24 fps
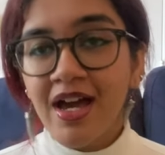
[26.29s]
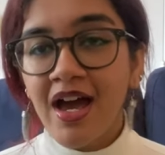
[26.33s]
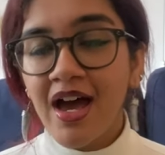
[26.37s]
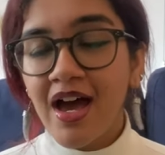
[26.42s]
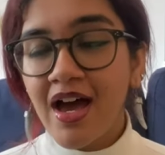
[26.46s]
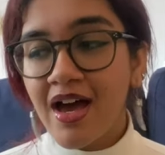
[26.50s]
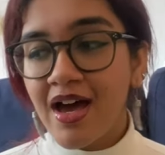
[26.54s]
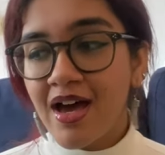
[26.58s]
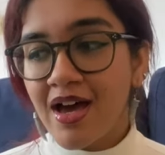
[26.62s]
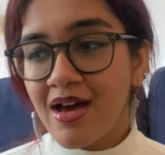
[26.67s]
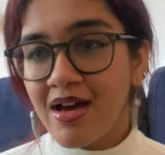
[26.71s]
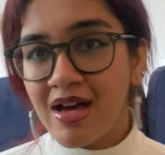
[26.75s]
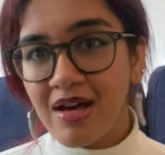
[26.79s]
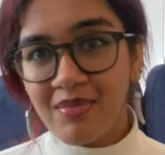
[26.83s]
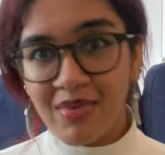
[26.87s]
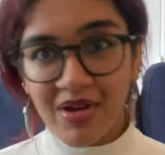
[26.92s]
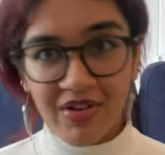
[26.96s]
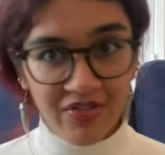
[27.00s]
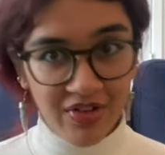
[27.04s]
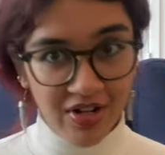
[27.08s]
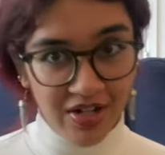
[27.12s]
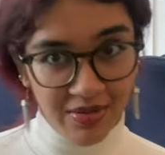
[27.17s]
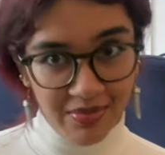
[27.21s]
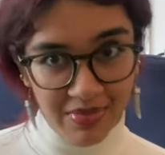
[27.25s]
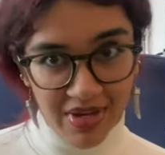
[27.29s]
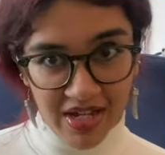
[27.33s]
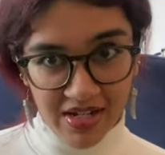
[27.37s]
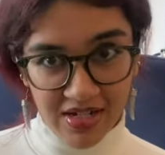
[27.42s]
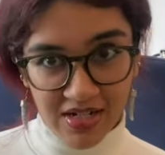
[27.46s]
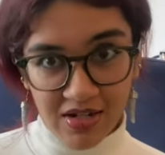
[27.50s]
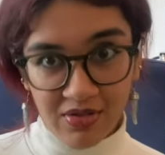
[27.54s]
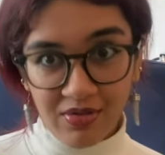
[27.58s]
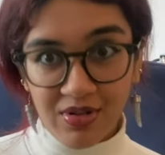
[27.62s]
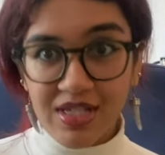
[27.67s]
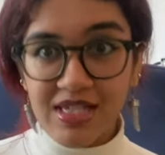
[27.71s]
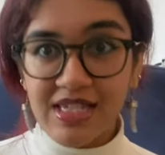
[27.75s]
My friend
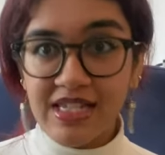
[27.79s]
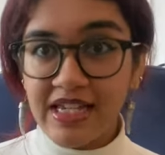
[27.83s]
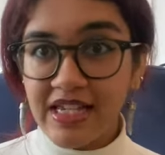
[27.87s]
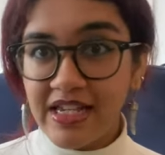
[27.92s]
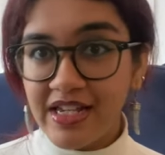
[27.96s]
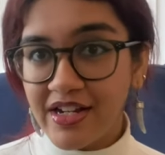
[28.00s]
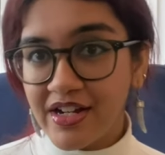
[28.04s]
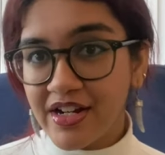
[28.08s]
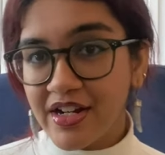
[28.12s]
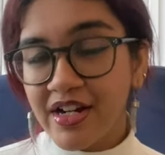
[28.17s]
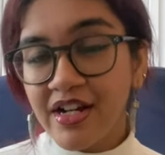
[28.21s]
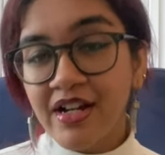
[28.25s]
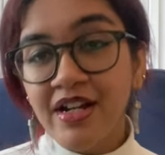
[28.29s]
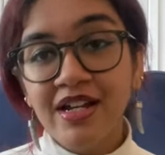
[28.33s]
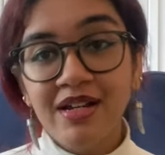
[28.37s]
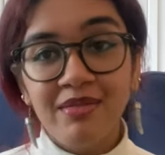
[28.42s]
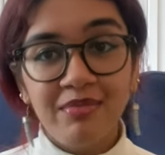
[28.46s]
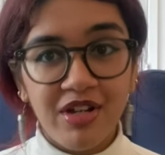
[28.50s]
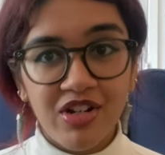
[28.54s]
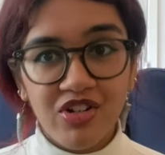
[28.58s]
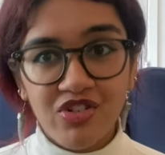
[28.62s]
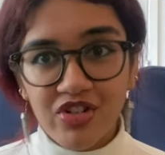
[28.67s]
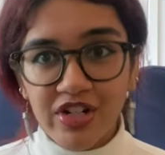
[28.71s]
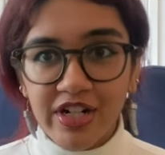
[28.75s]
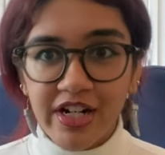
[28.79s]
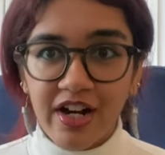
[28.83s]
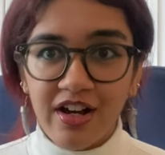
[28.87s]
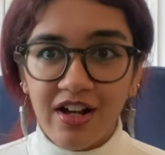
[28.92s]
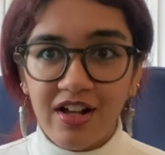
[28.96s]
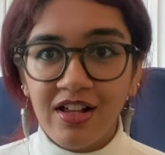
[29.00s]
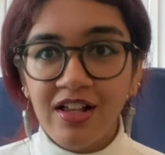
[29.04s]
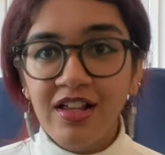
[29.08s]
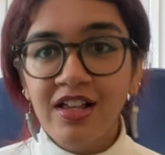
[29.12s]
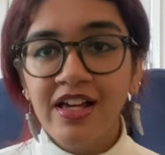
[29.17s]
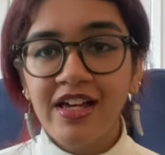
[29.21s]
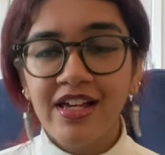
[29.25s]
Amanda was here in
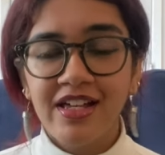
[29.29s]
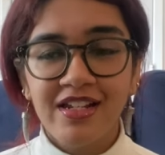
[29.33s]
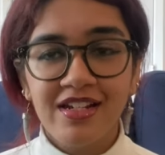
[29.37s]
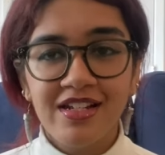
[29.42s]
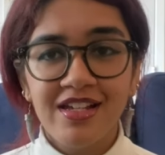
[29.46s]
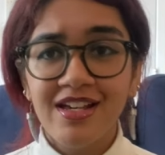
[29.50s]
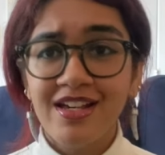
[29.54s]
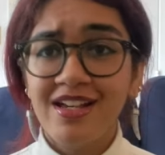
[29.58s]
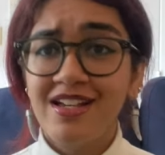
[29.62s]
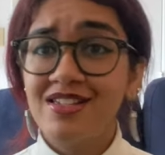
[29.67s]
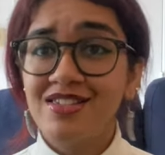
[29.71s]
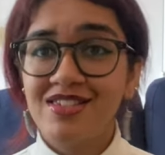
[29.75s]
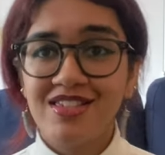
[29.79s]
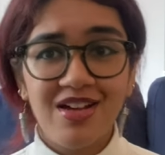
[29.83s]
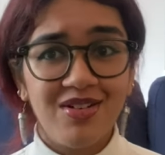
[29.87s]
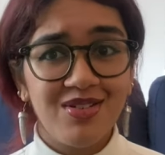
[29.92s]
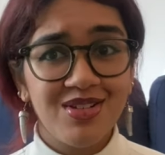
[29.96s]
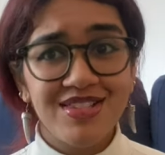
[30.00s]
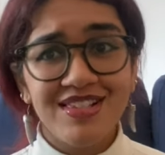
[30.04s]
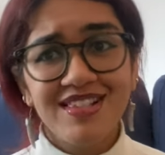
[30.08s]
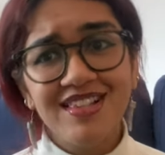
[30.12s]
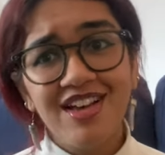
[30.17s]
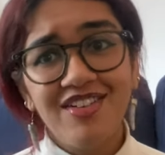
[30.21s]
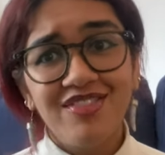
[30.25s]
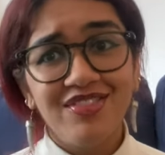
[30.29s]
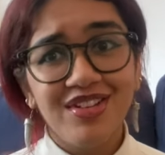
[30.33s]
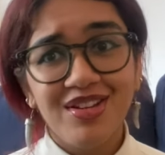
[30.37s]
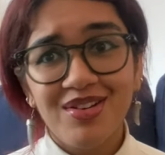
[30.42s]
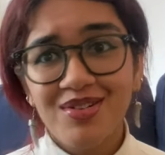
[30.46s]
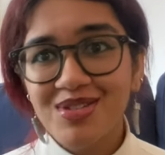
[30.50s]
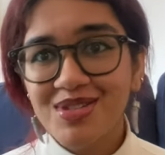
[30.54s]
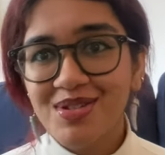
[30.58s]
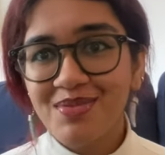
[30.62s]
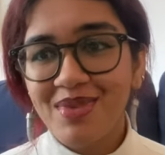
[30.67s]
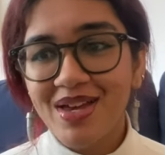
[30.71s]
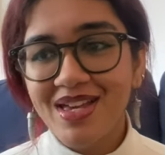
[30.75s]
Montreal, and so that was lovely. It
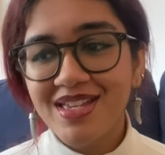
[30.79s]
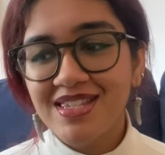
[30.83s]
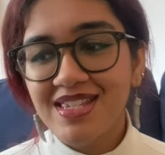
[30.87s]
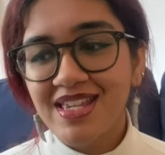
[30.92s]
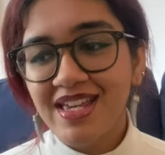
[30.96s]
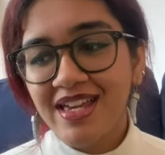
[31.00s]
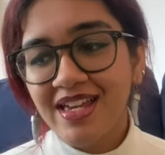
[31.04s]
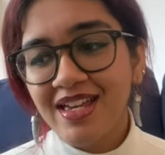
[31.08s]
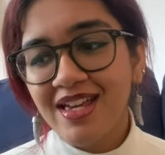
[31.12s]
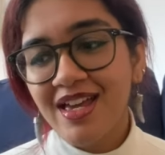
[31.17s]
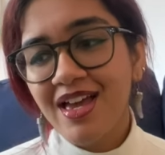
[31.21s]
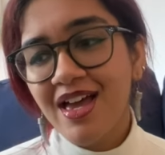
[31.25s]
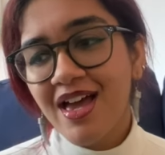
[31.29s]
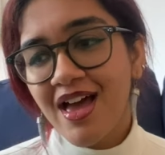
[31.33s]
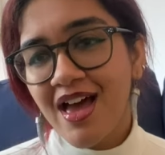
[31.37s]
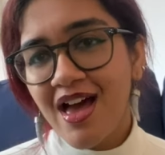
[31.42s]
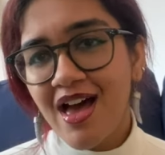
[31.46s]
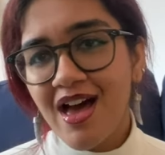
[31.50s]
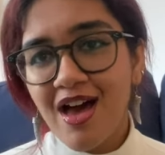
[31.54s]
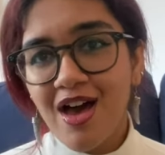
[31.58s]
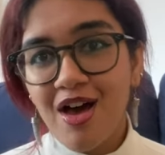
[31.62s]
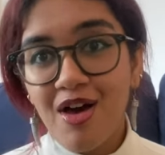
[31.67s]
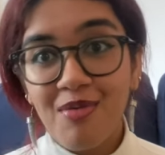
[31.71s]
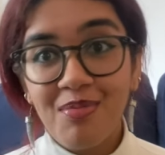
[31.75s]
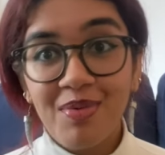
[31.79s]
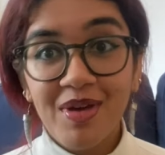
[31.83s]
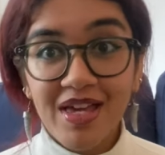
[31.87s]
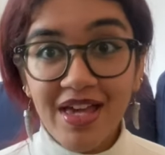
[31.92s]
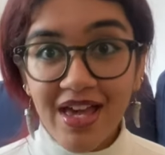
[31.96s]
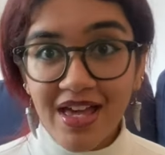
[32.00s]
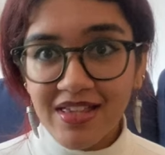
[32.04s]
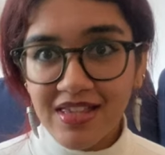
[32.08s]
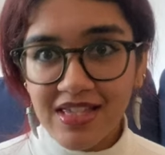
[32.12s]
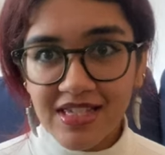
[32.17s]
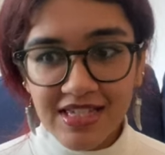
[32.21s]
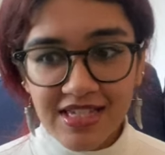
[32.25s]
was amazing. But
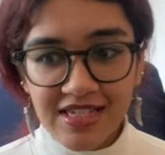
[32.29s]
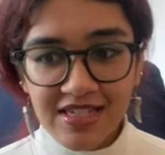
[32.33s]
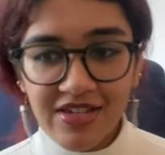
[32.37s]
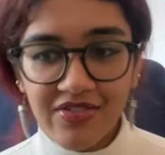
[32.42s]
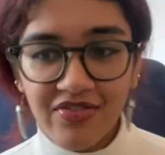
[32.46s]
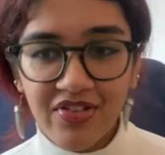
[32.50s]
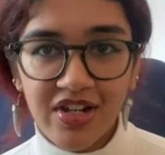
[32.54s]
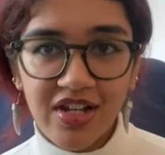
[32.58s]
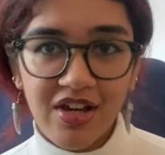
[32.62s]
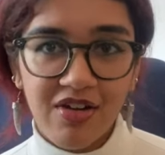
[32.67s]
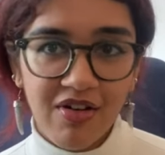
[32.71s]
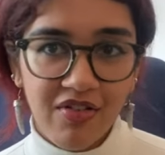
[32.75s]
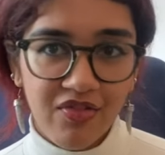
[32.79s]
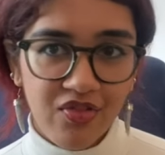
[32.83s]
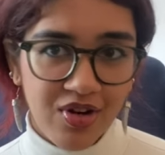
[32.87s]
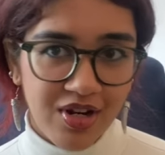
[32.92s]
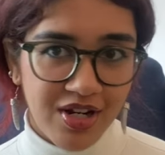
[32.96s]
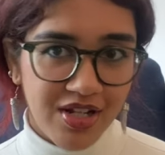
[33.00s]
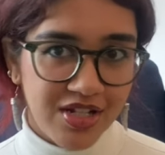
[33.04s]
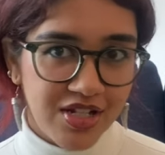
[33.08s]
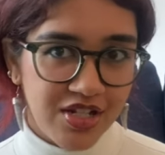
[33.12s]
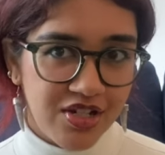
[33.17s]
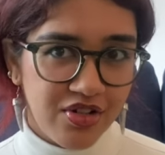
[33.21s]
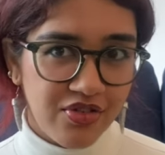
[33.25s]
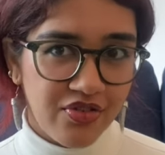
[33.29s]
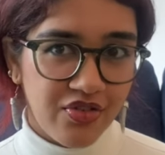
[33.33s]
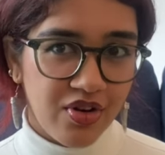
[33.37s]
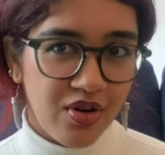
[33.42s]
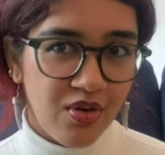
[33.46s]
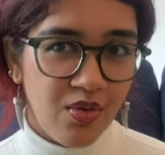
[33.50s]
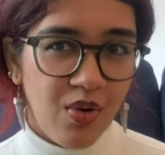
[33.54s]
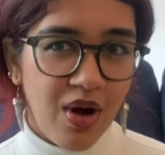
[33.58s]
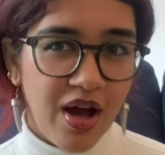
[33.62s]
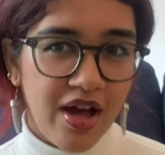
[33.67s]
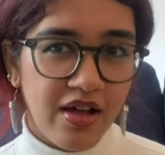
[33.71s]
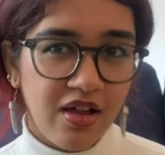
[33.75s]
yeah, this is a video I've wanted to do for a
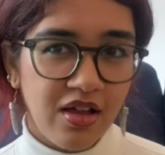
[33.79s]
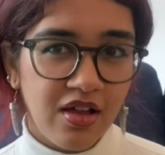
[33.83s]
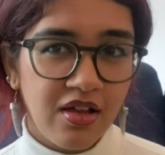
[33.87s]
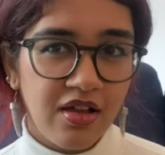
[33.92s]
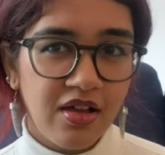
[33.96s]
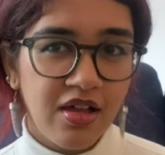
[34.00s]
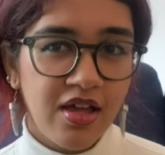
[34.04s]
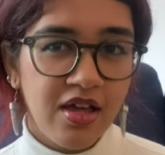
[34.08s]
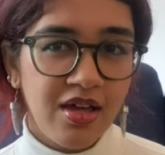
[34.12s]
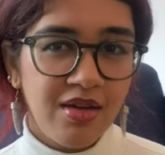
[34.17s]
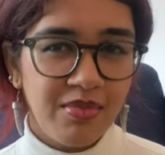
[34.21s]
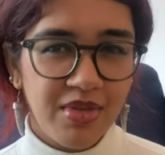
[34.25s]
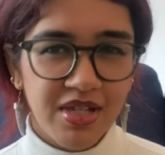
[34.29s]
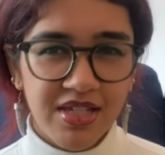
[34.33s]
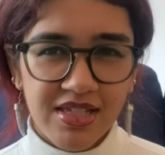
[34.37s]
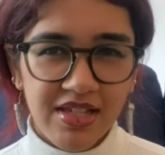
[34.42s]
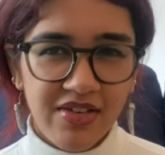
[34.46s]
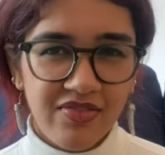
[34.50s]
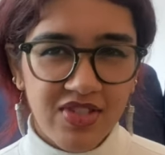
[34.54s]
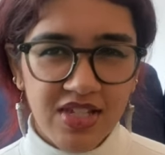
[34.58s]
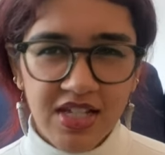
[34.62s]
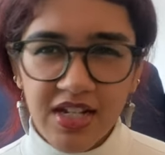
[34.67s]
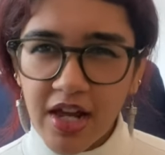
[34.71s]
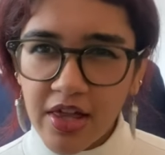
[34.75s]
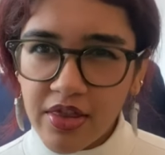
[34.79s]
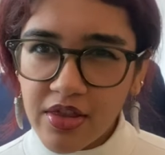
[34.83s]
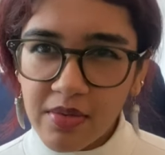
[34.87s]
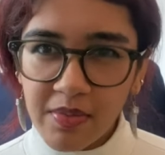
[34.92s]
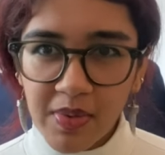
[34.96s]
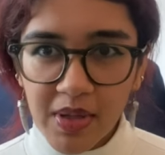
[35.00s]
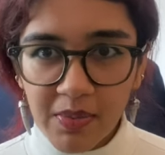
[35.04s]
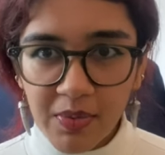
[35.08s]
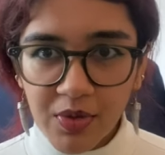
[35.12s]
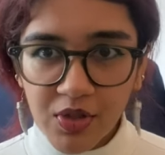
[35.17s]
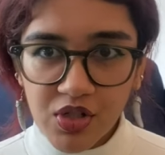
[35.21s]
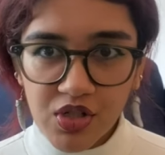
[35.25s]
while because I've seen other
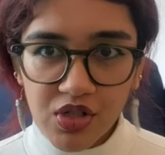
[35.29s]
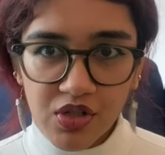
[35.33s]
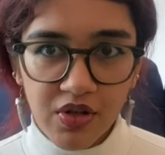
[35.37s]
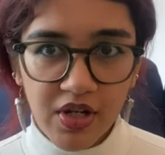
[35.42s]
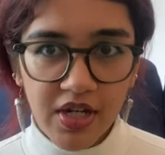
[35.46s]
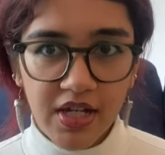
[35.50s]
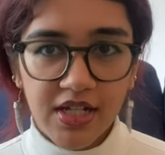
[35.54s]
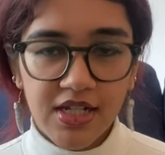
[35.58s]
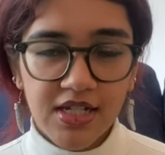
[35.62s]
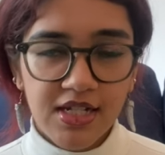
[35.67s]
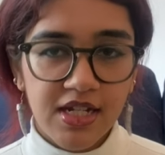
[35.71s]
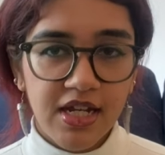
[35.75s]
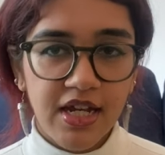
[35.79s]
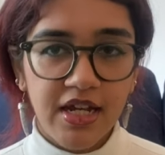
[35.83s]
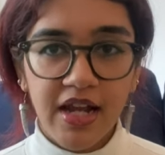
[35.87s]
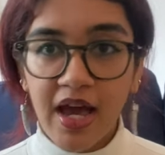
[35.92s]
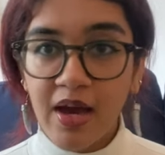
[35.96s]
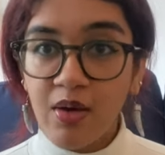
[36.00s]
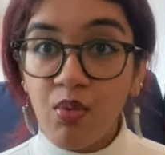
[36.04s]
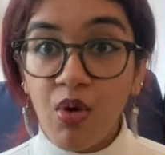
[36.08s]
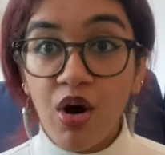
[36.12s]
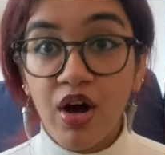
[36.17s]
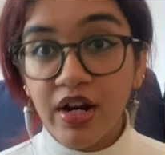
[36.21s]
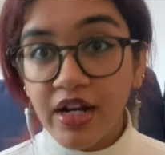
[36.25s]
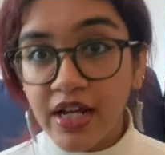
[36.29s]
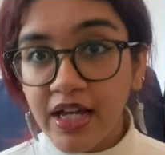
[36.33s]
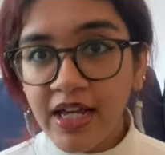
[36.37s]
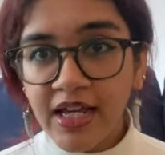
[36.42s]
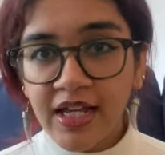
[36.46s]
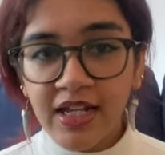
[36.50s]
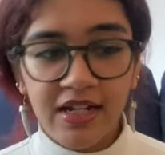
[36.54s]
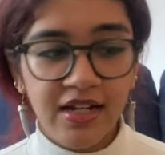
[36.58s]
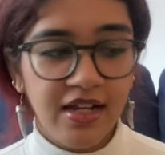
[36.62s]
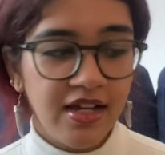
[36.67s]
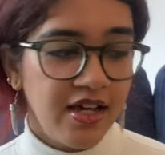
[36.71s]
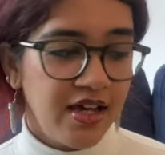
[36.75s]
people do it and I want
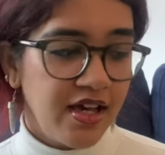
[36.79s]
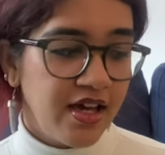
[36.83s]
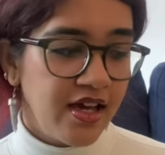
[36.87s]
in.